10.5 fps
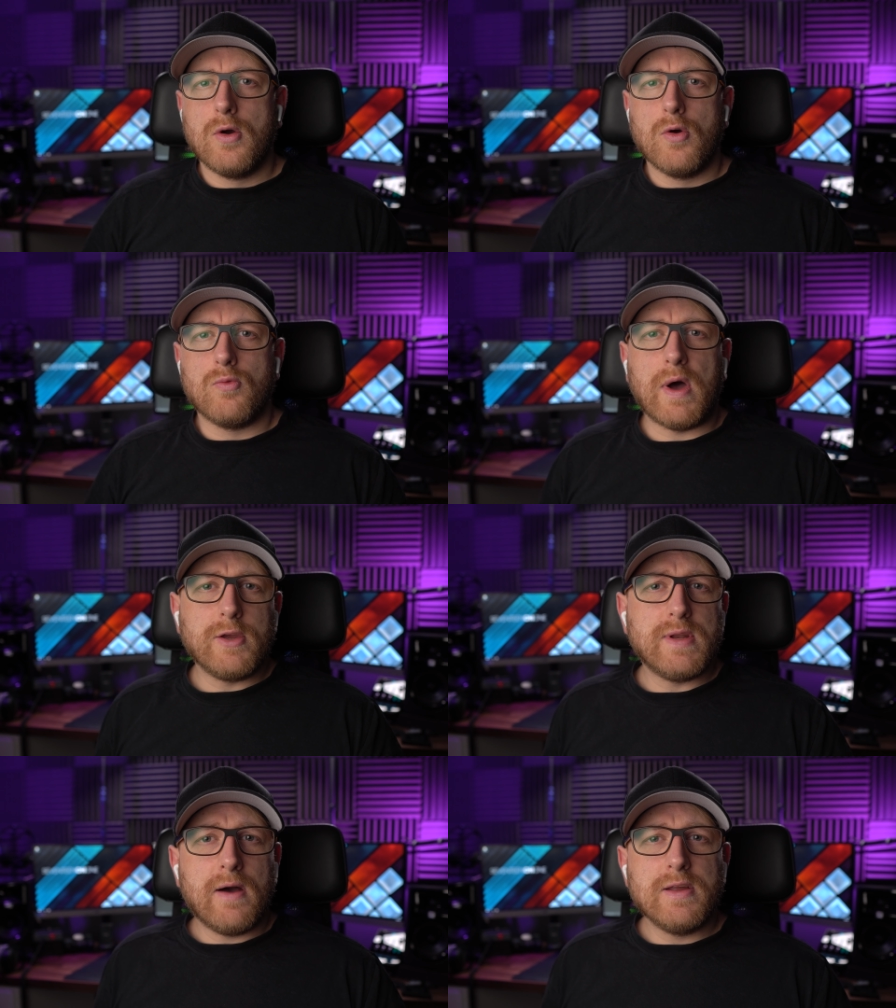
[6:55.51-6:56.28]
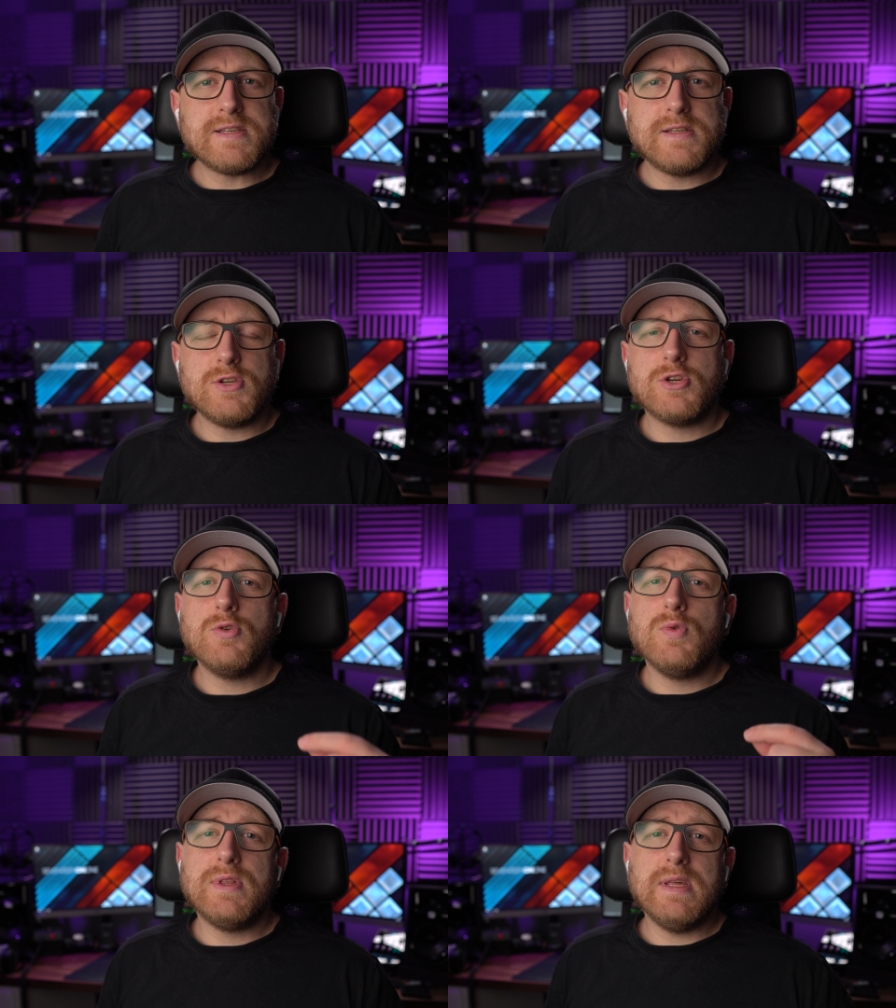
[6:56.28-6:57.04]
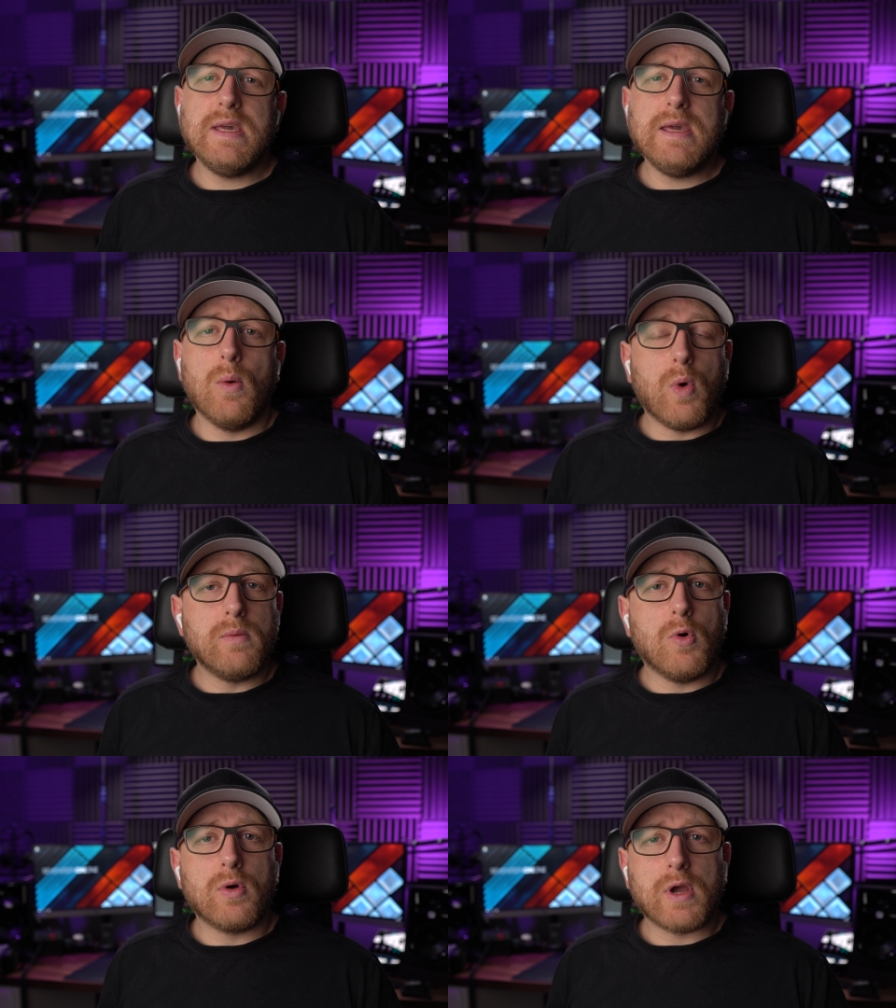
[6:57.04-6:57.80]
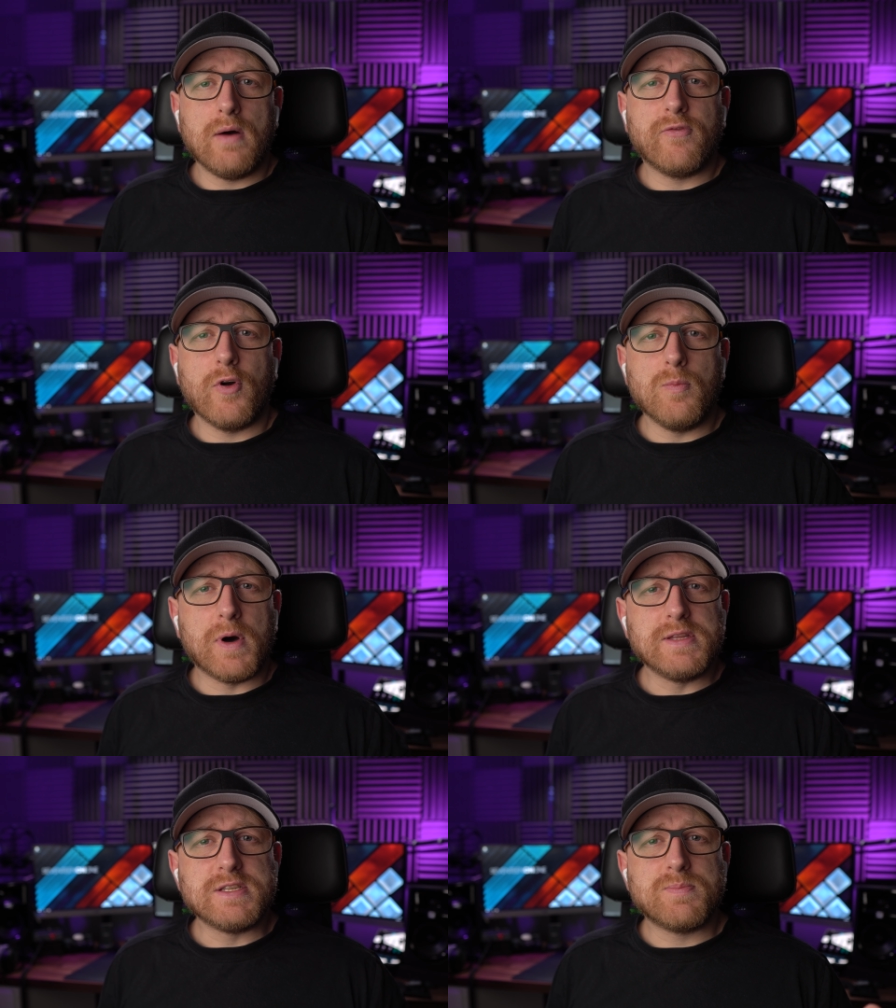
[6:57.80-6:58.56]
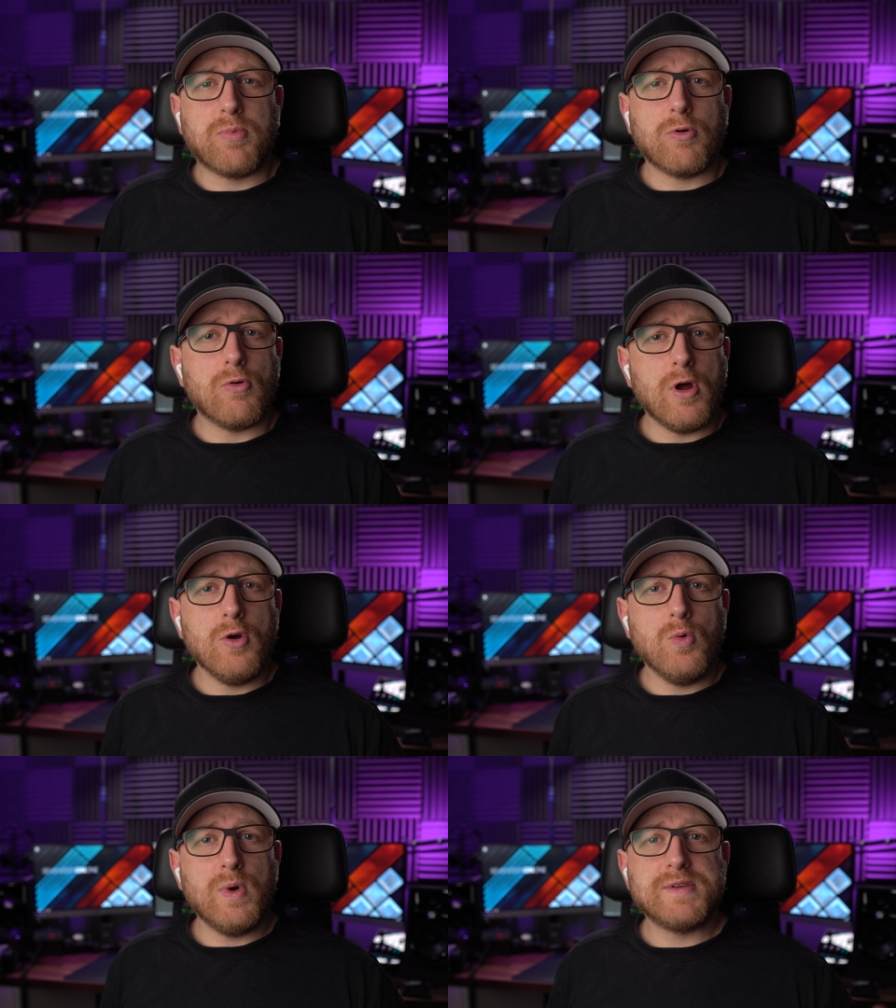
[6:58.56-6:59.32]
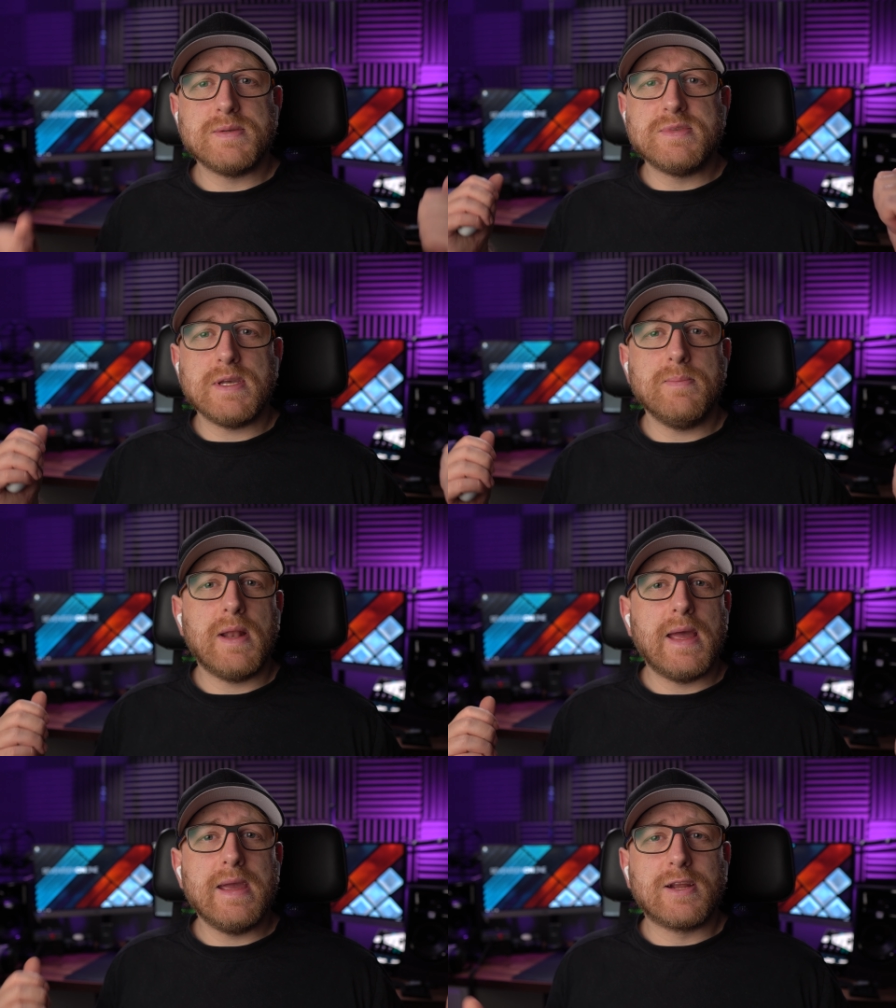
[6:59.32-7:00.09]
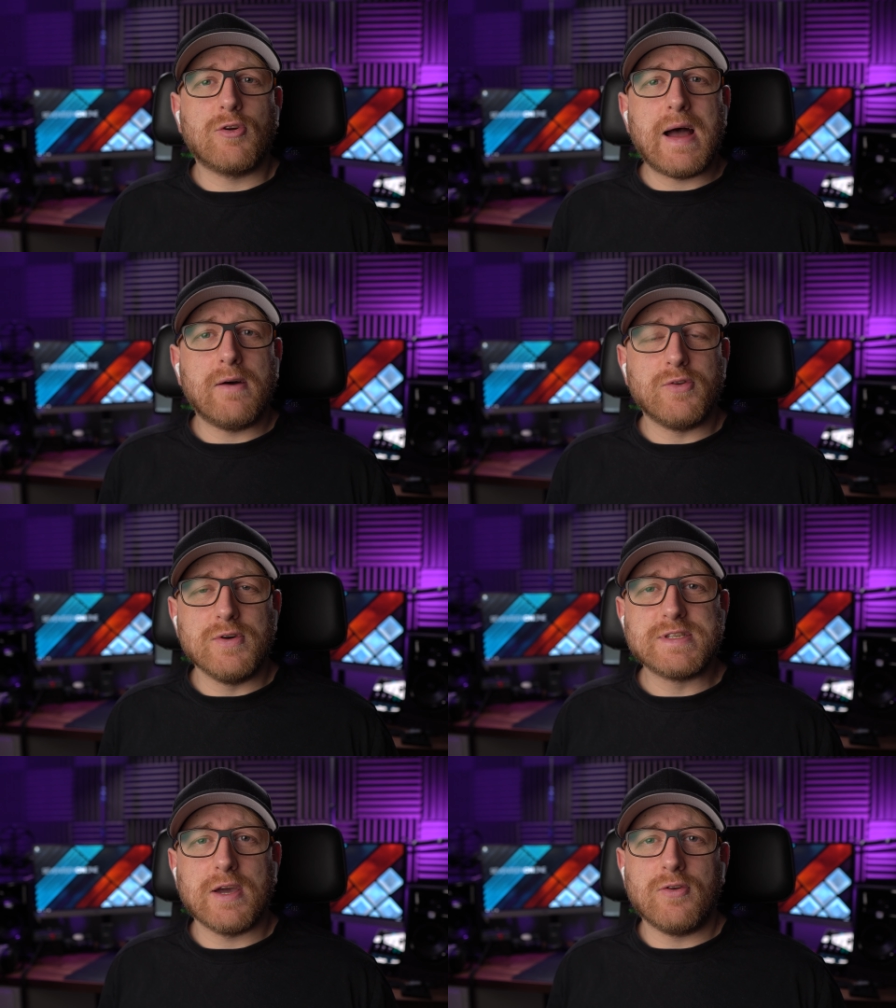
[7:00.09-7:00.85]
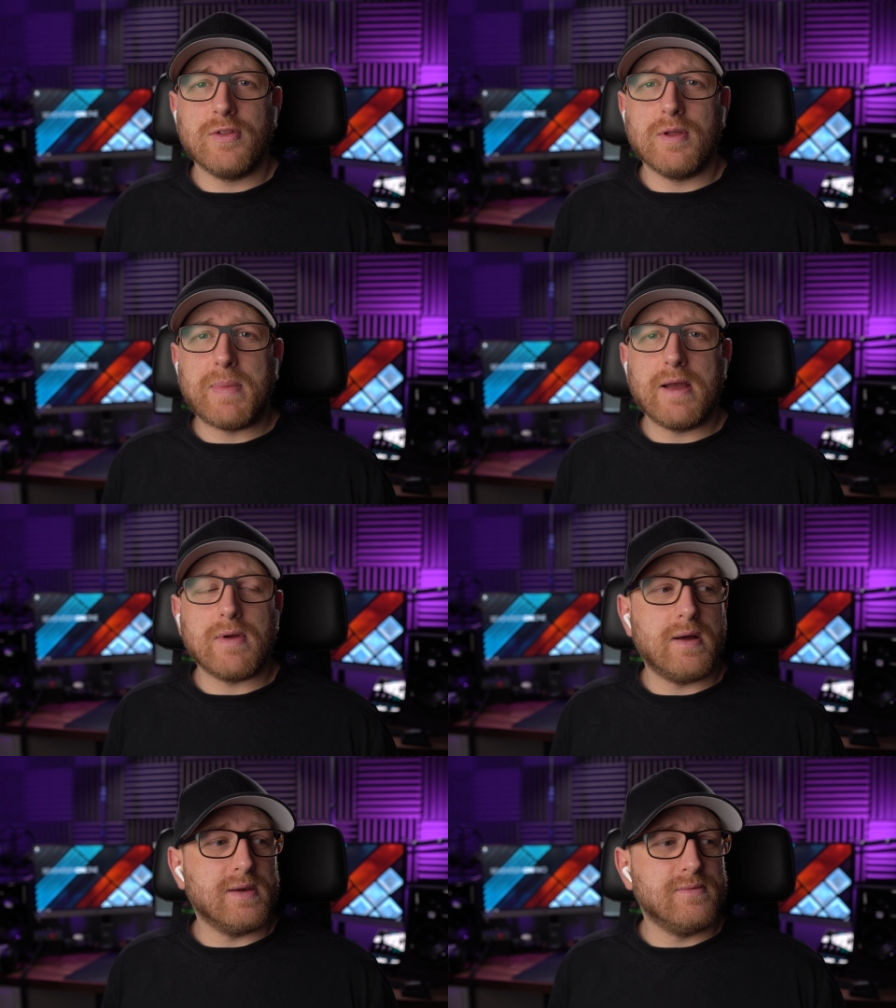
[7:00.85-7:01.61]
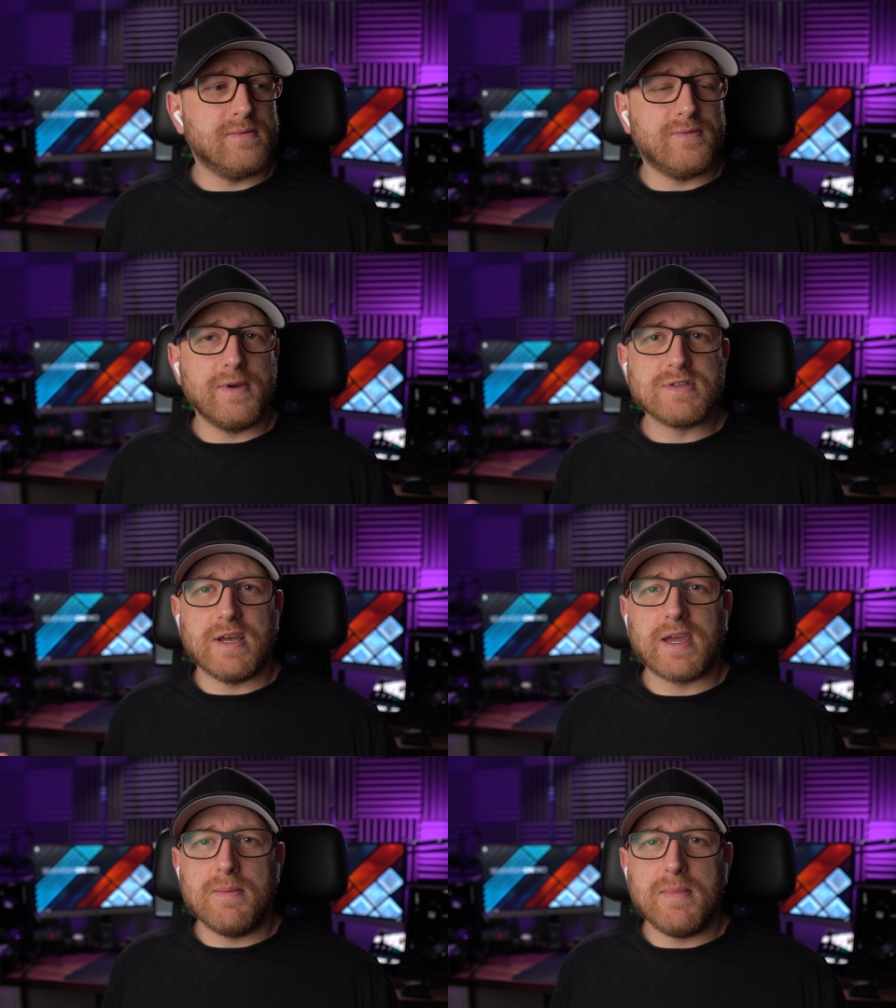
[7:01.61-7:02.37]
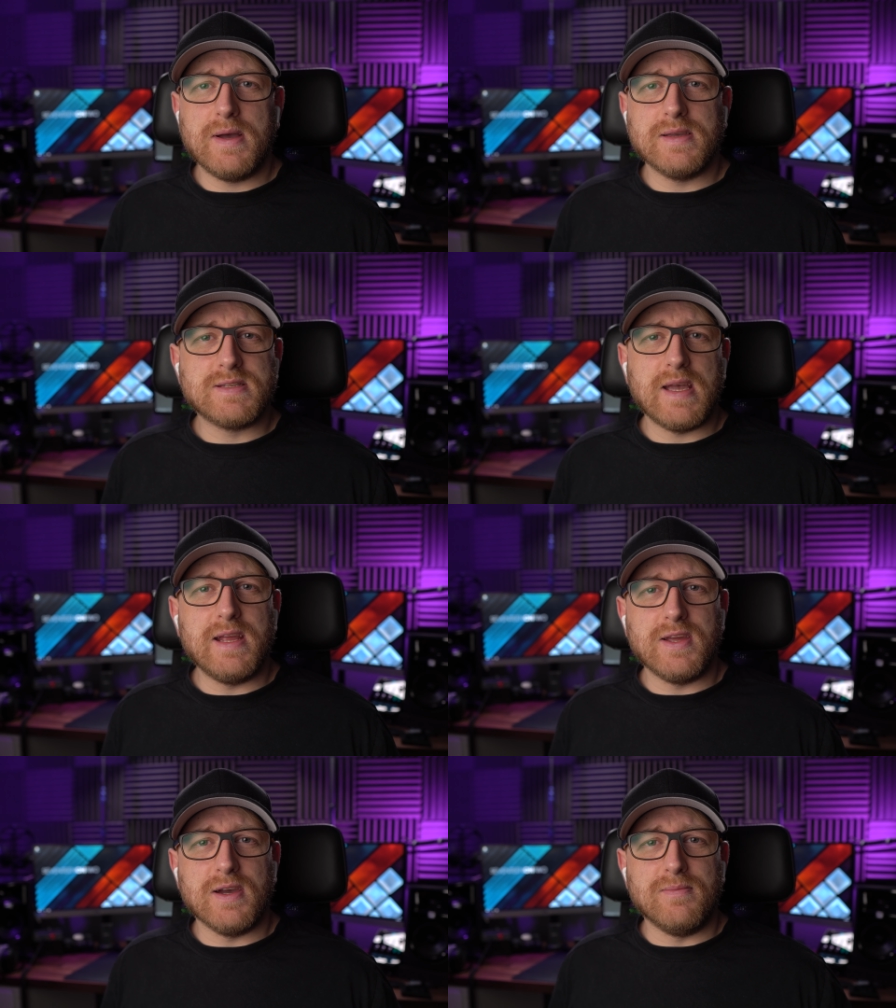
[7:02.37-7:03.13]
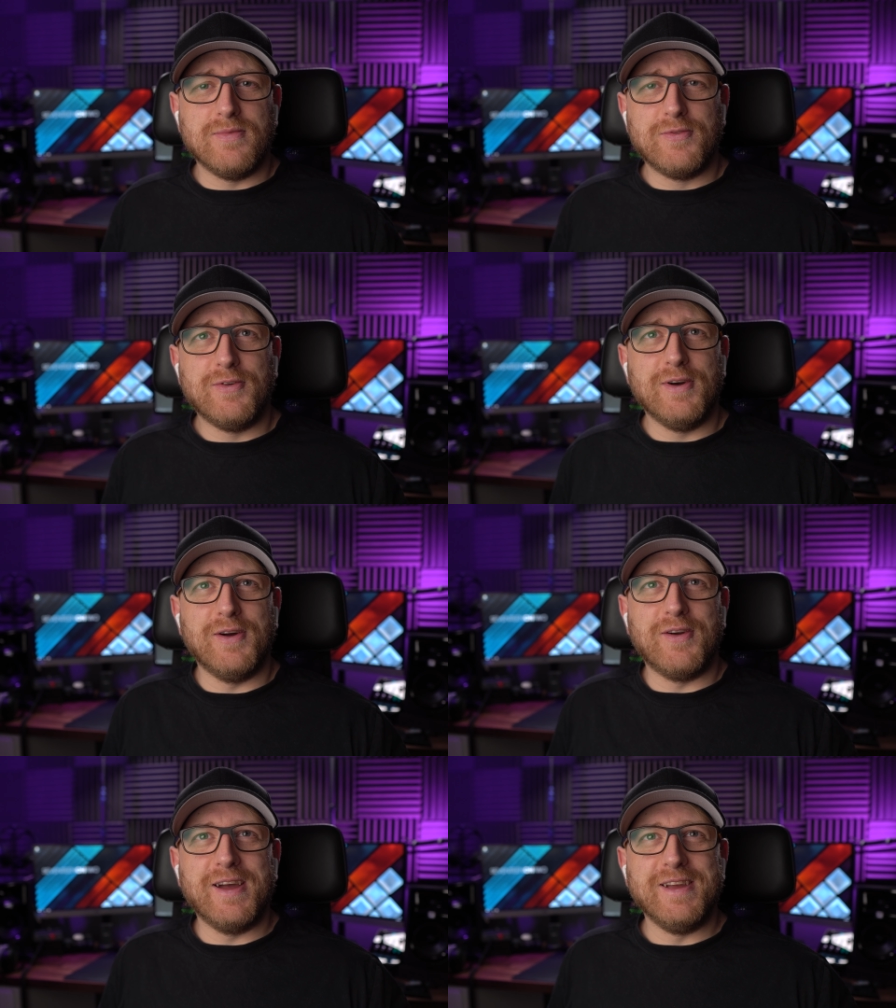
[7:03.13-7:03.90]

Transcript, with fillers: Right, you're now listening to the 1More ComfoBuds Pro with some simulated crowd noise going on in the background. It feels like I'm at a stadium for